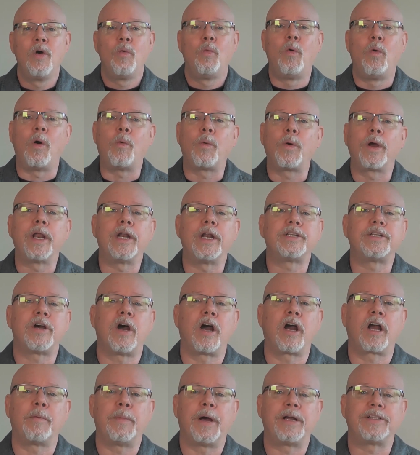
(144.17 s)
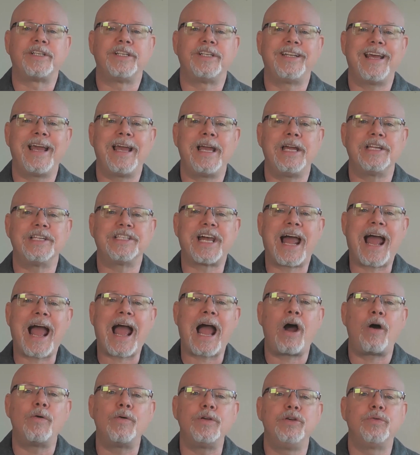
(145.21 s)
what we're going to talk about today is
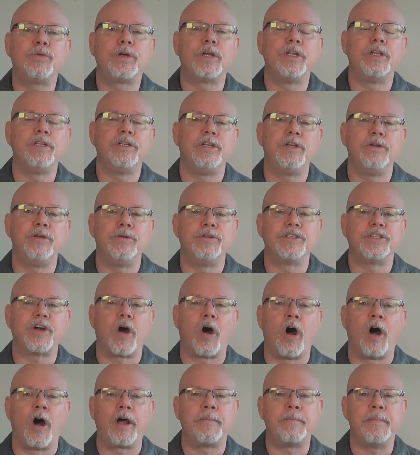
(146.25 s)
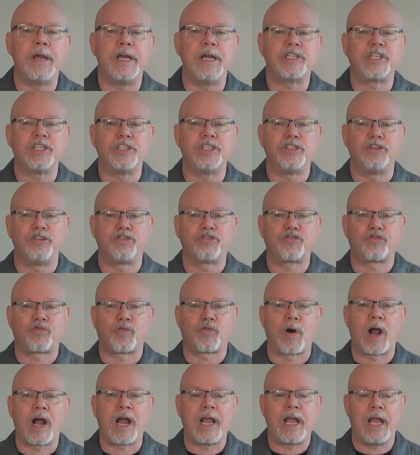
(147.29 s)
how you can use automation to
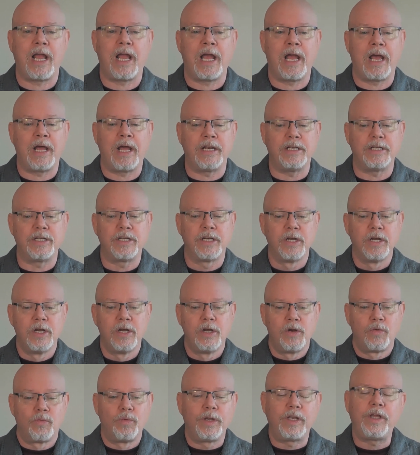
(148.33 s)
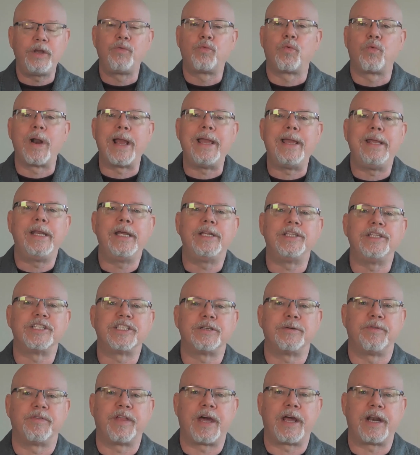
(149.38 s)
try and really rein in
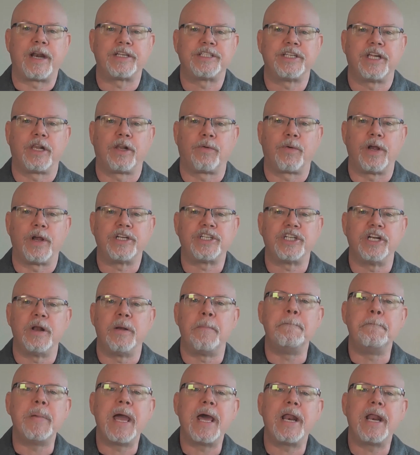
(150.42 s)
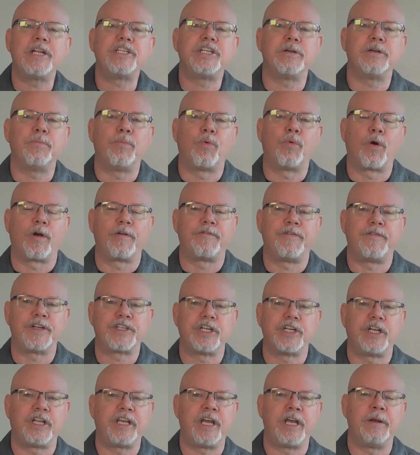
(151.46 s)
some of that acceleration and manage it more
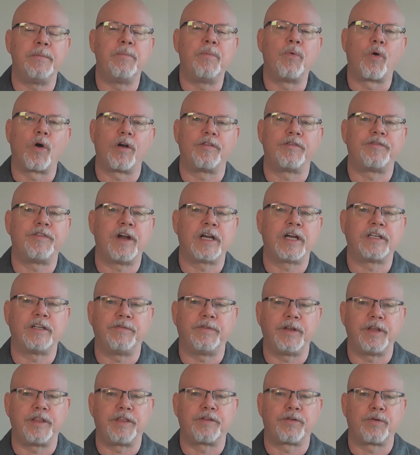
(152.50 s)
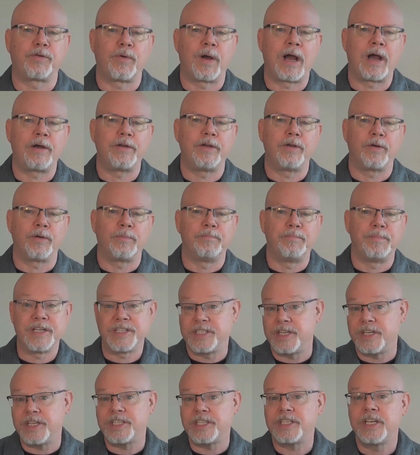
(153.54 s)
efficiently and more effectively throughout your
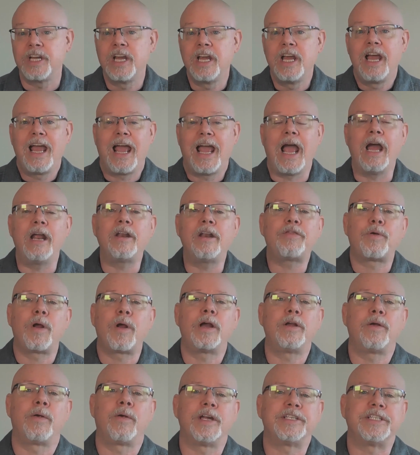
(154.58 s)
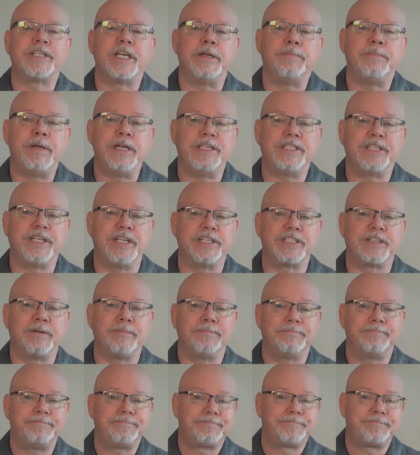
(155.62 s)
business and throughout your SAP system.